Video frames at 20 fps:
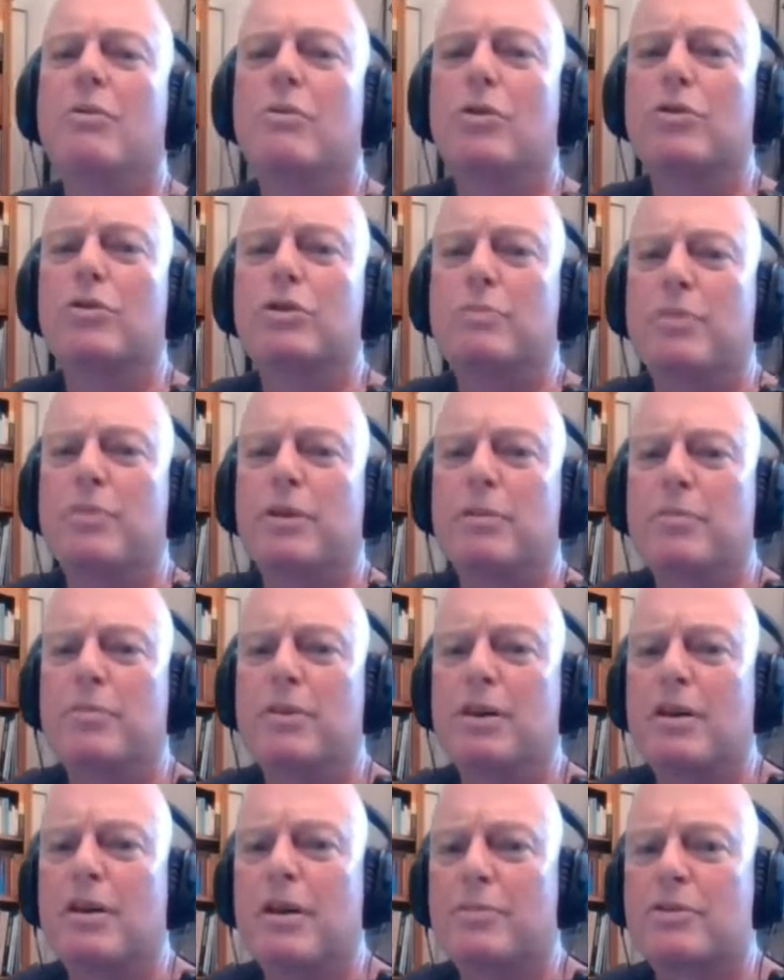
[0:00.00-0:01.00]
but won't you pick
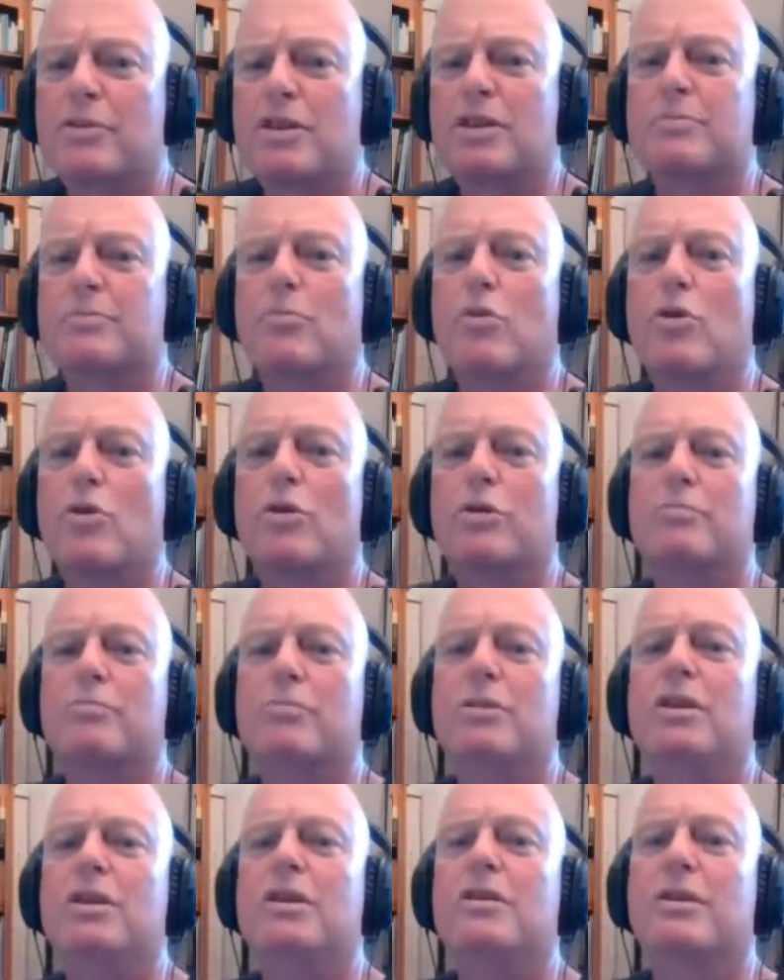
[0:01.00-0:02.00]
me up, because there's more to
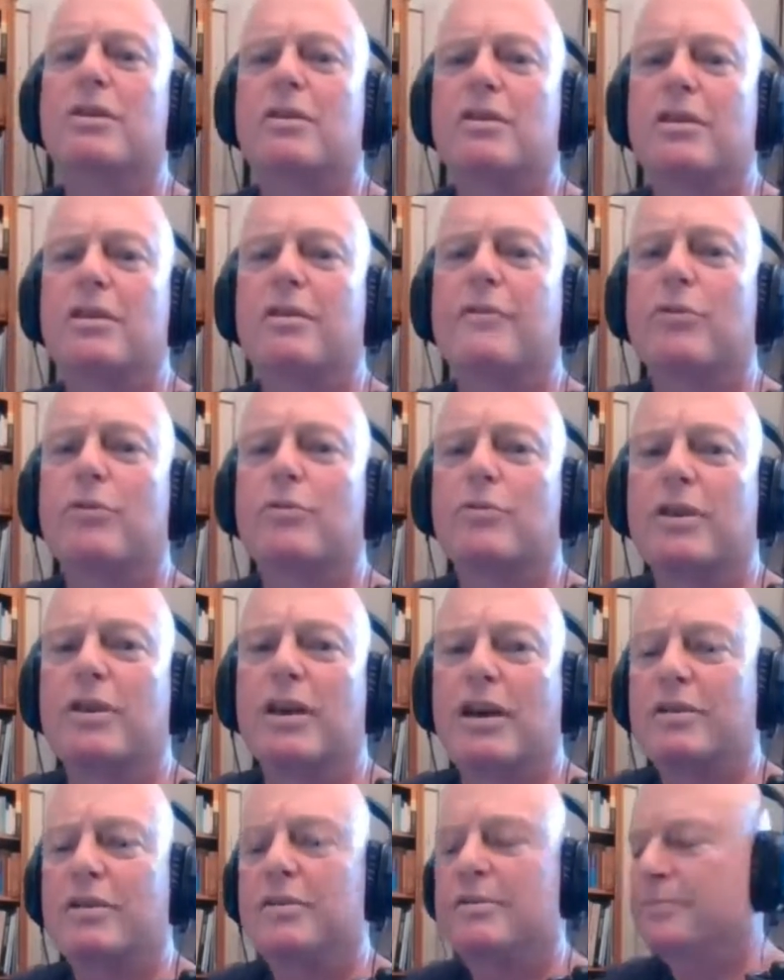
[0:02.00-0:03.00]
me than my telephone card.